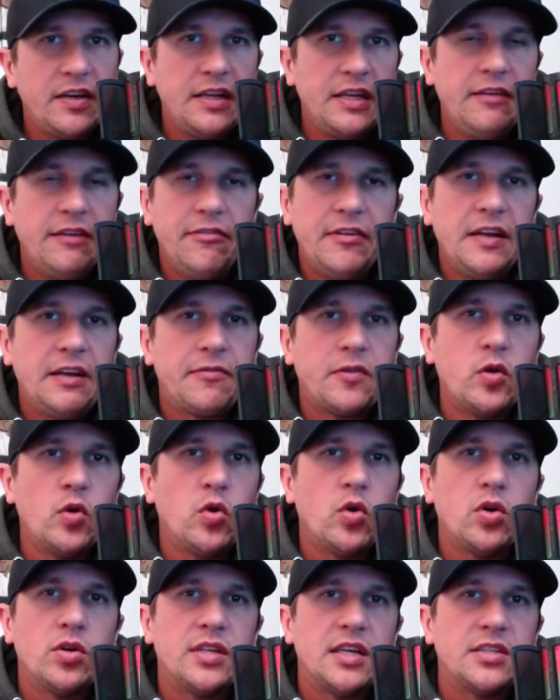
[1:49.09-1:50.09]
Even if
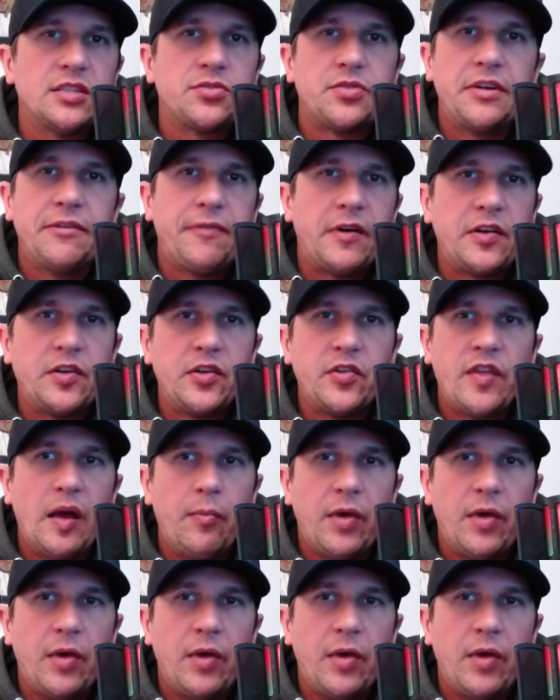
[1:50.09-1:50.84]
Google does refund you that